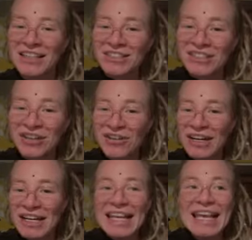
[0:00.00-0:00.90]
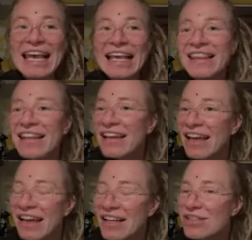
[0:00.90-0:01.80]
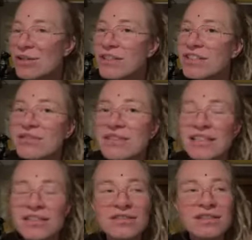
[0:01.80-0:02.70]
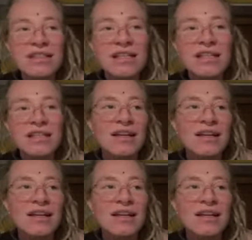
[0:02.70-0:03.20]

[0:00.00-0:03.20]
So a kid, like, it's so interesting to see.